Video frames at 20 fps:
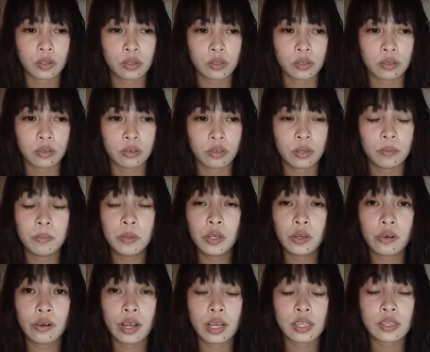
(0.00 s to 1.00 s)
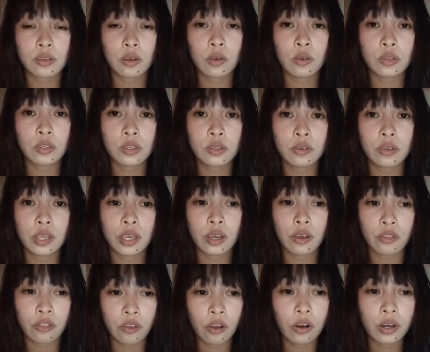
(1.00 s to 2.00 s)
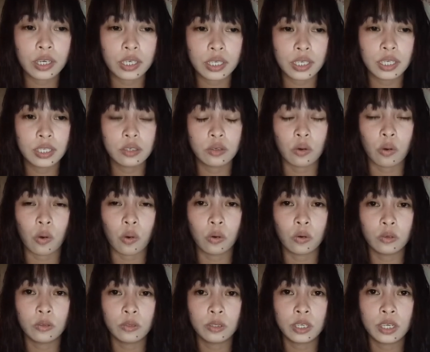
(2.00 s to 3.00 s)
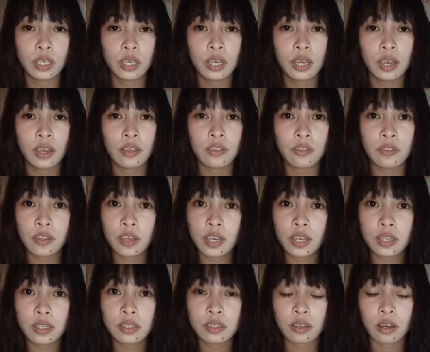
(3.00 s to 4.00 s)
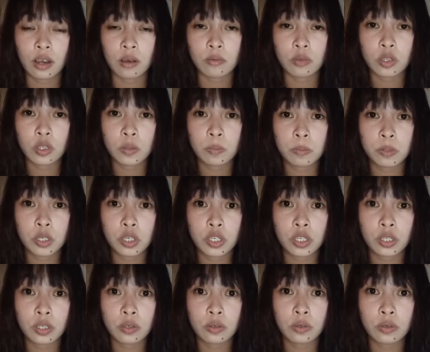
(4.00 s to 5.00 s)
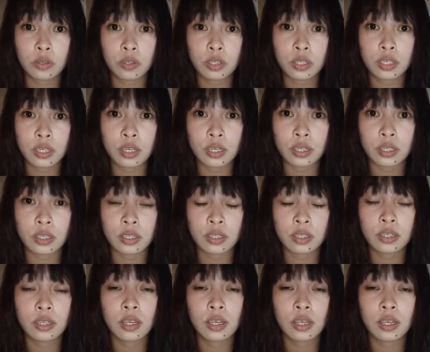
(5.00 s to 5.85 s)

So the Bureau has also the authority to hold these suspicious goods, that is